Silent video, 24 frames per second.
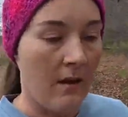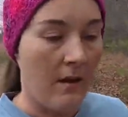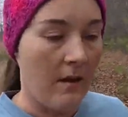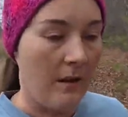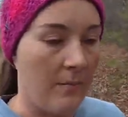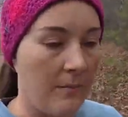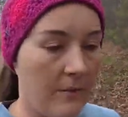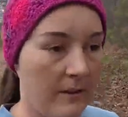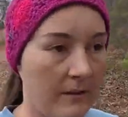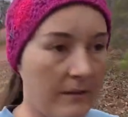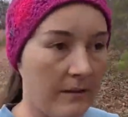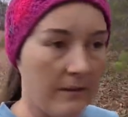
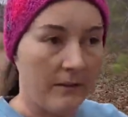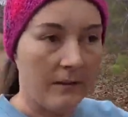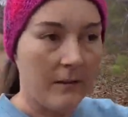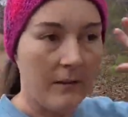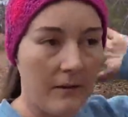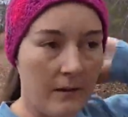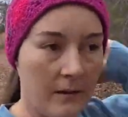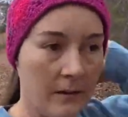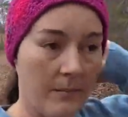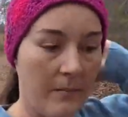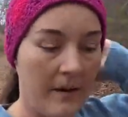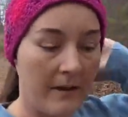the
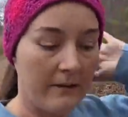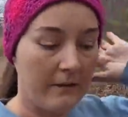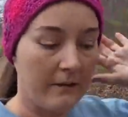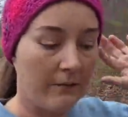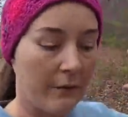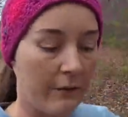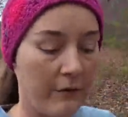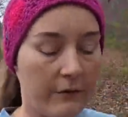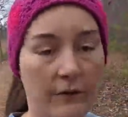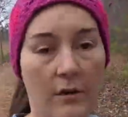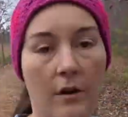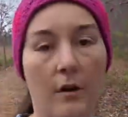base of
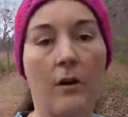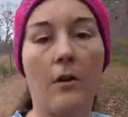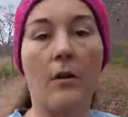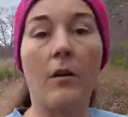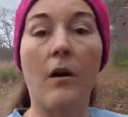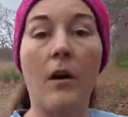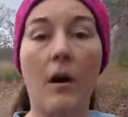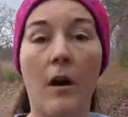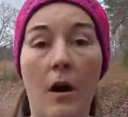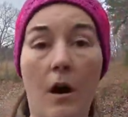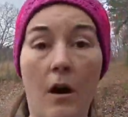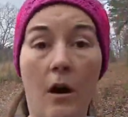our skull,
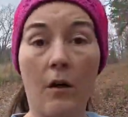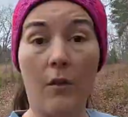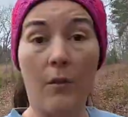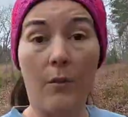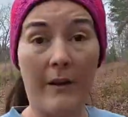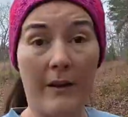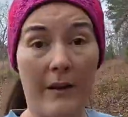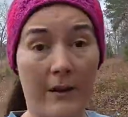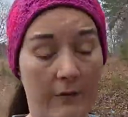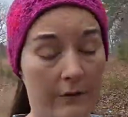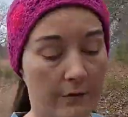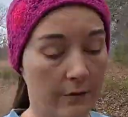all the way
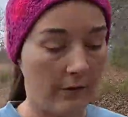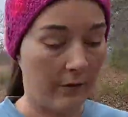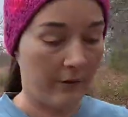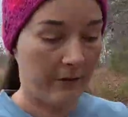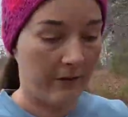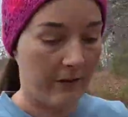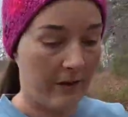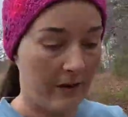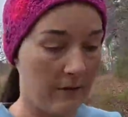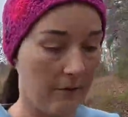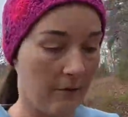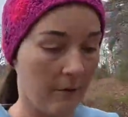down to our
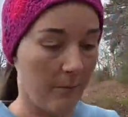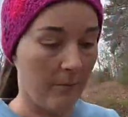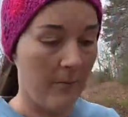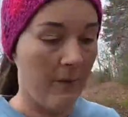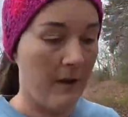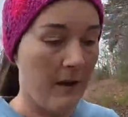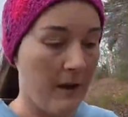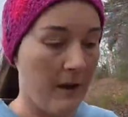sacrum.